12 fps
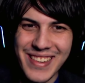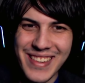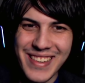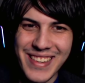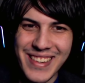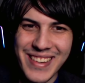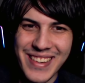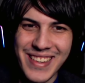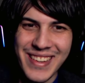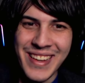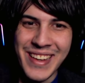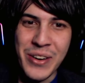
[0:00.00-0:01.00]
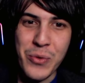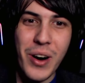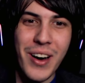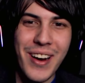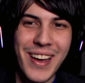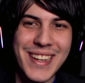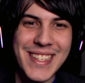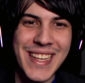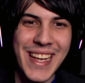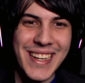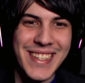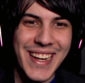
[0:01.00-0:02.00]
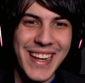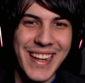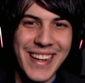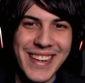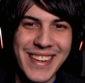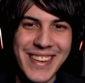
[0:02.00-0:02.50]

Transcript: Reach me. Wow, look at Senshi